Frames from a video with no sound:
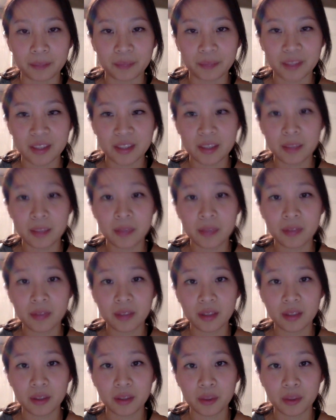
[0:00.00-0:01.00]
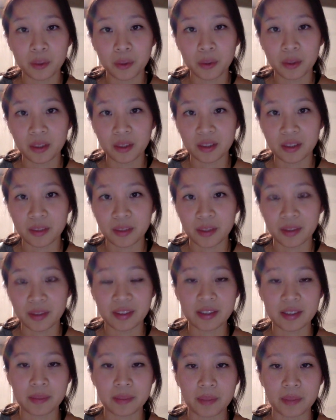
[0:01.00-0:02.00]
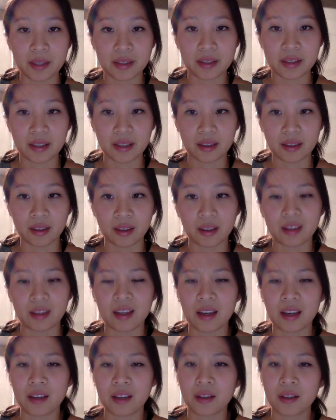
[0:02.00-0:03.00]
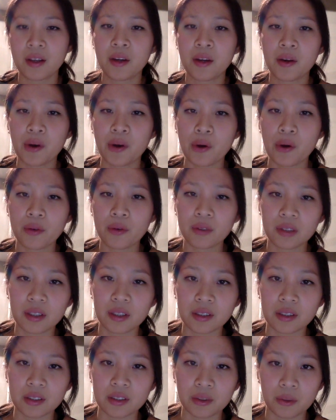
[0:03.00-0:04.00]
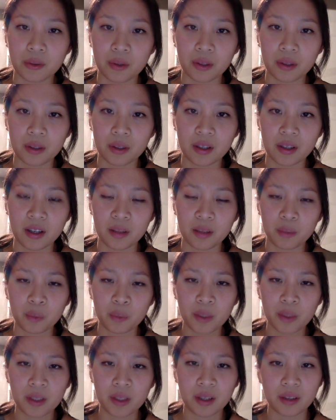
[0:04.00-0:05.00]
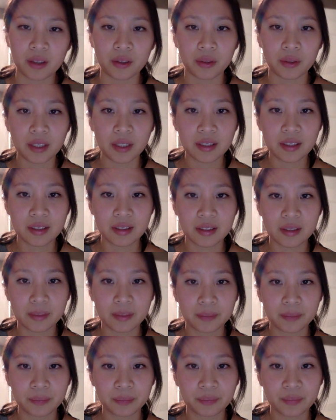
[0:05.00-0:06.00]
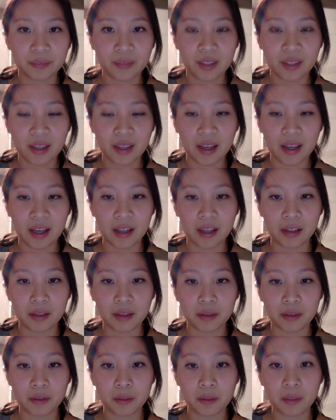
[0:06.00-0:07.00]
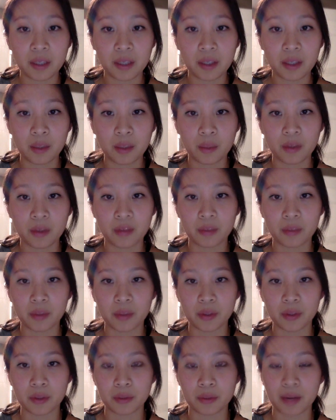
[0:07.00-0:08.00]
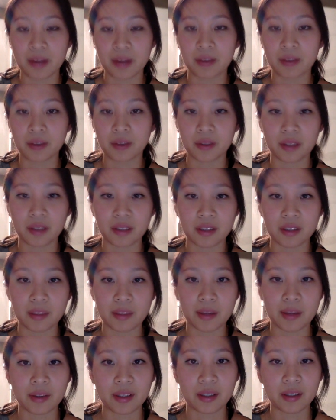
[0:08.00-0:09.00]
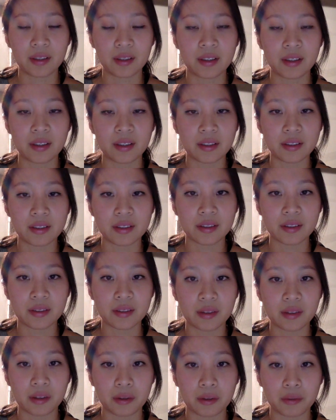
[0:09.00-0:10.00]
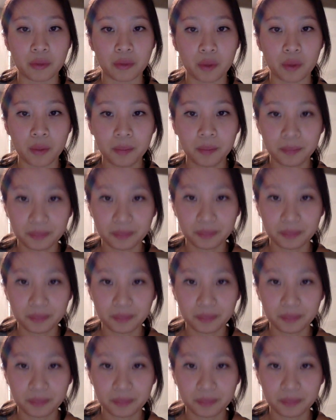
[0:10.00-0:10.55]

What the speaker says: some of the cool things about this piece I think get overlooked or went unnoticed. And for me, one of the most radical things about it is the form.